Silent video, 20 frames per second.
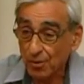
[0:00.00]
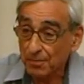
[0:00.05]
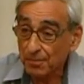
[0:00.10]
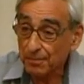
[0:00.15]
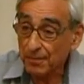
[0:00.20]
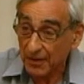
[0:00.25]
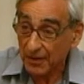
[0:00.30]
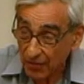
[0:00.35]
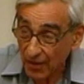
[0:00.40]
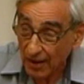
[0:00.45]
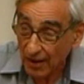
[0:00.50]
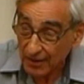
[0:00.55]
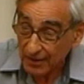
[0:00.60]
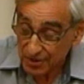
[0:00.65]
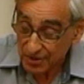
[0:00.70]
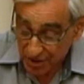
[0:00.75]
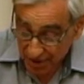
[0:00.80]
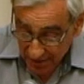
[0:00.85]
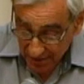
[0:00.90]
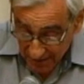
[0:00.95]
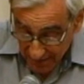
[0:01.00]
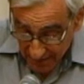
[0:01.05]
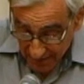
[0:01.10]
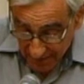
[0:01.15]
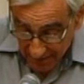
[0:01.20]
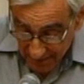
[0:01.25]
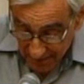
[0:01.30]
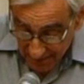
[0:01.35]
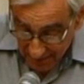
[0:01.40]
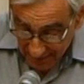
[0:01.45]
pathology.
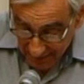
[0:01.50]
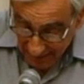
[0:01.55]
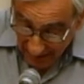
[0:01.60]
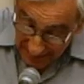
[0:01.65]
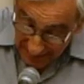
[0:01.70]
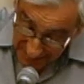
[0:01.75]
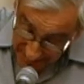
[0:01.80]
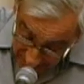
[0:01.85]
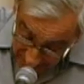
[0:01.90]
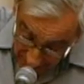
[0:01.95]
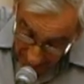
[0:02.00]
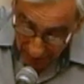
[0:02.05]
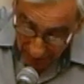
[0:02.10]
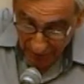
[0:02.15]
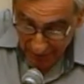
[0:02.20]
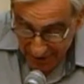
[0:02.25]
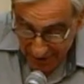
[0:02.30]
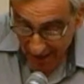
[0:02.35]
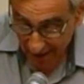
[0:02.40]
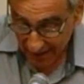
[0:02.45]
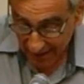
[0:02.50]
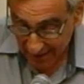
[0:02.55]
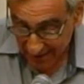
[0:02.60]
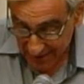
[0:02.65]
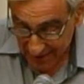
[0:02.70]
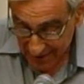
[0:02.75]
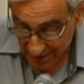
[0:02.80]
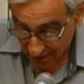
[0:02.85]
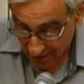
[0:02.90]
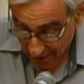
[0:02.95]
That's another
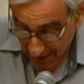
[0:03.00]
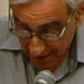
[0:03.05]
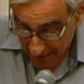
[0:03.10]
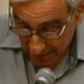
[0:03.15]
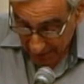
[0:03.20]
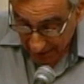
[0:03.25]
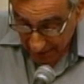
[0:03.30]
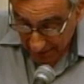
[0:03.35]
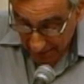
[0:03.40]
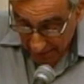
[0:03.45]
Zionist argument.